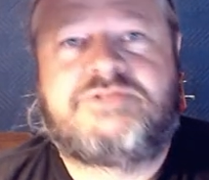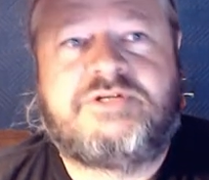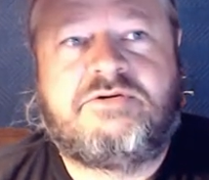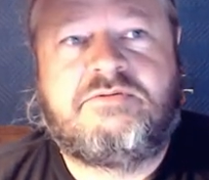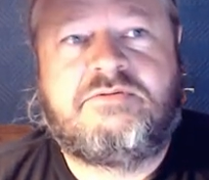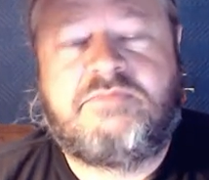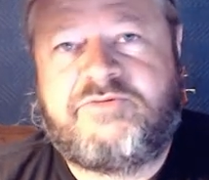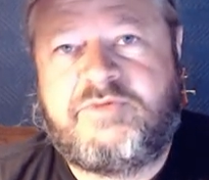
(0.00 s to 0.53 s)

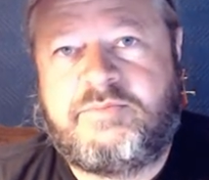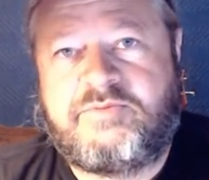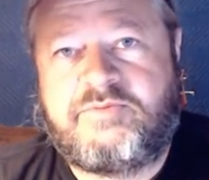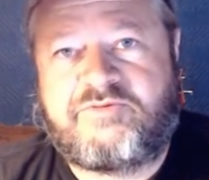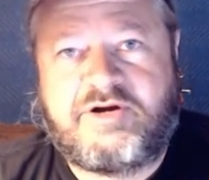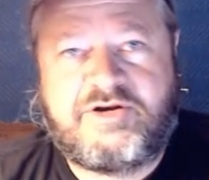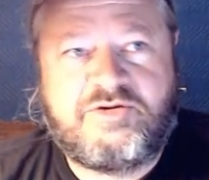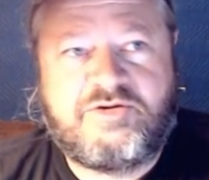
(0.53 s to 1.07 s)
So if you
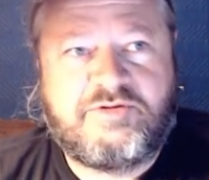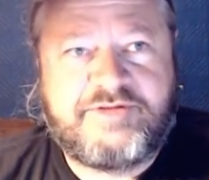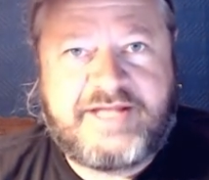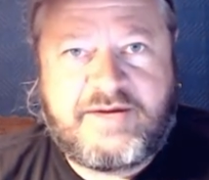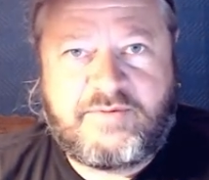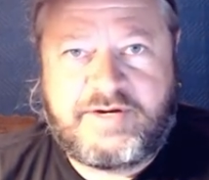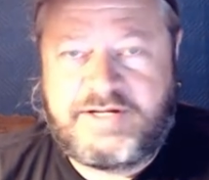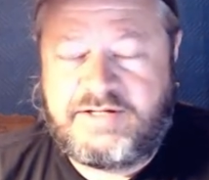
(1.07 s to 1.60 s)
prefer to do it
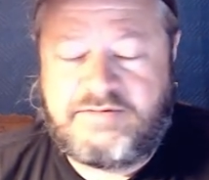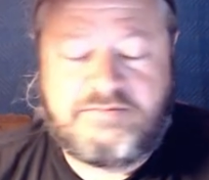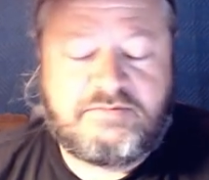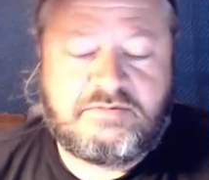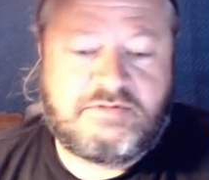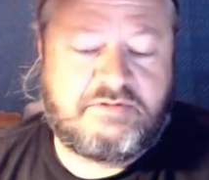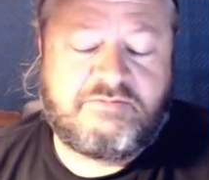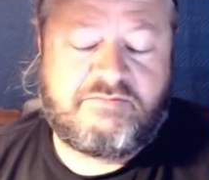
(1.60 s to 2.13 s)
that way,
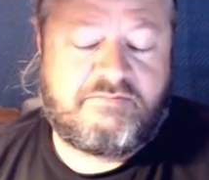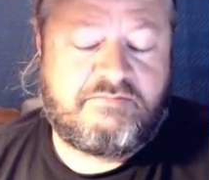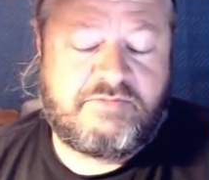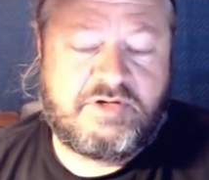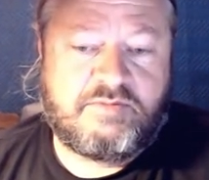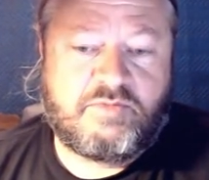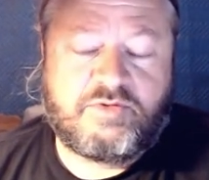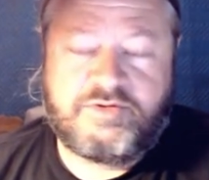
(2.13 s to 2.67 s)
you're,
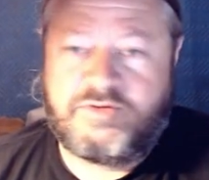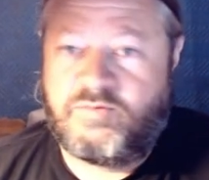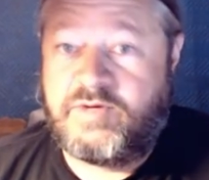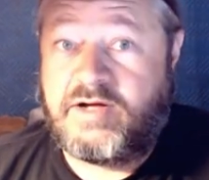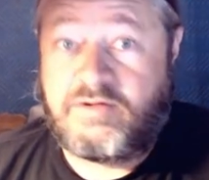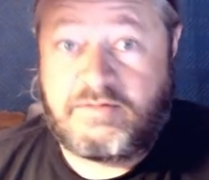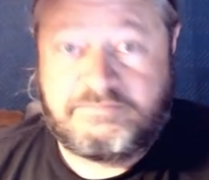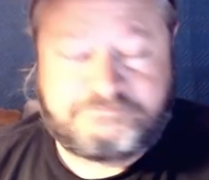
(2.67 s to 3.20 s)
you're more than
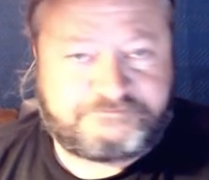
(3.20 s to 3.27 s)
welcome.